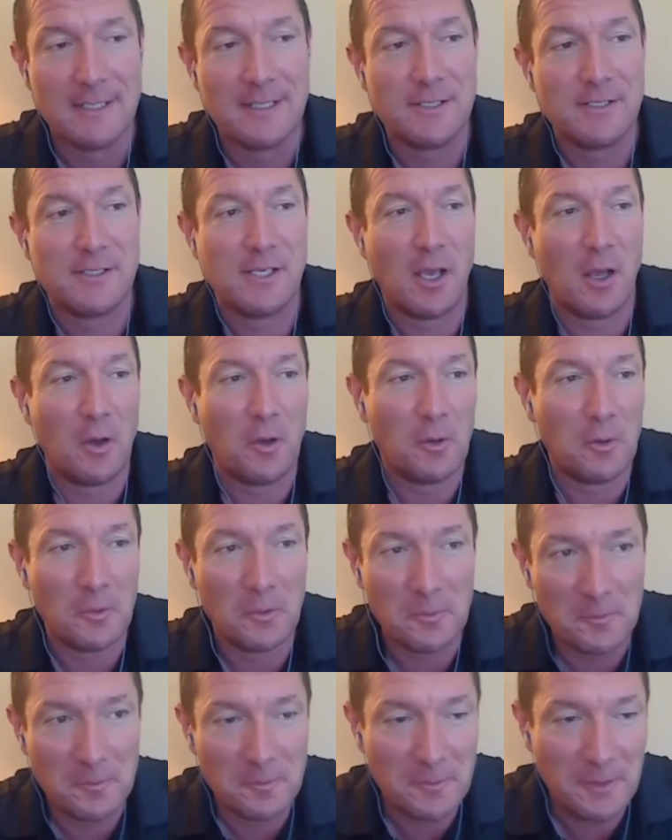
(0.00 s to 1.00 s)

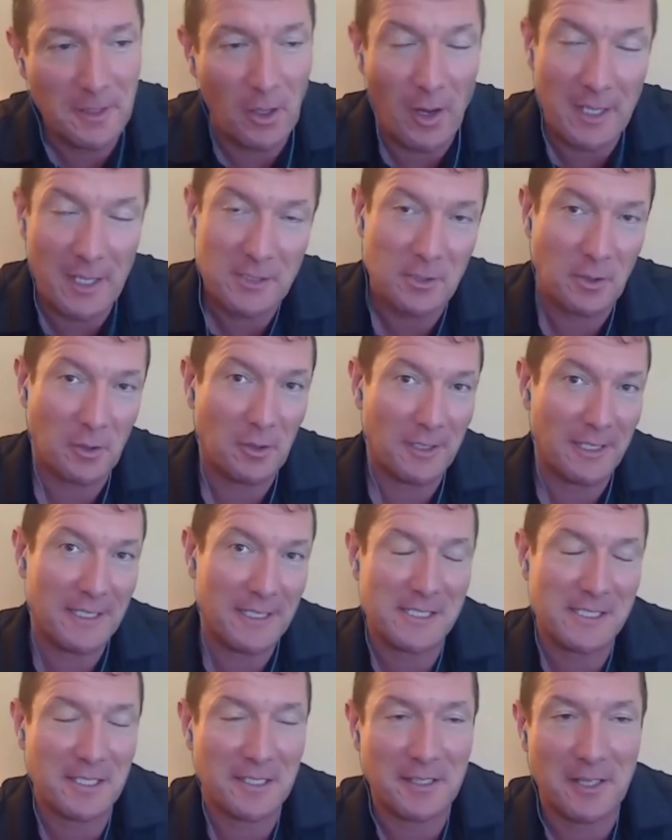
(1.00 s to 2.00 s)
So, you know, I told
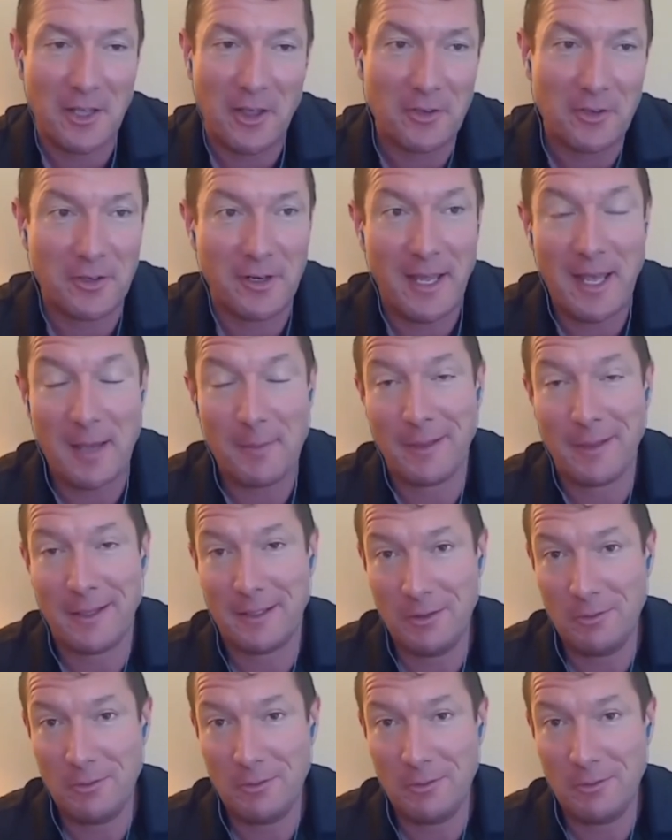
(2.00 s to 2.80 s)
Lisa the other day, I'm like,